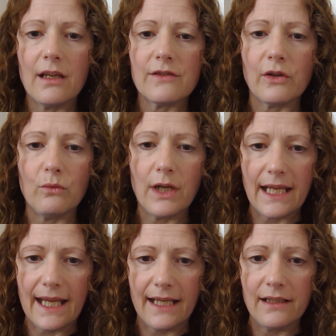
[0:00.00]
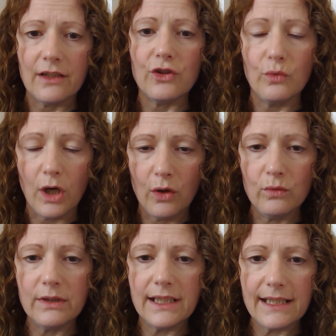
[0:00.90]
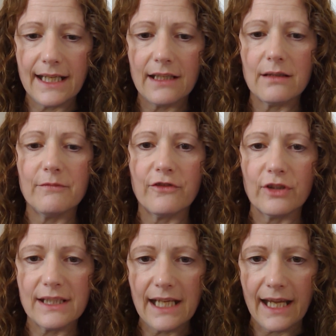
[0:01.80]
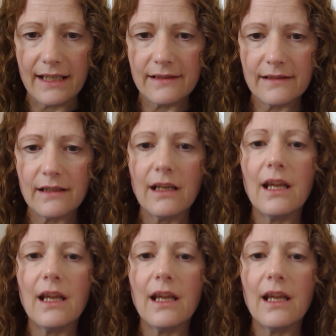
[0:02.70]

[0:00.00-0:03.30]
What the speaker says: So again, you only take them for a test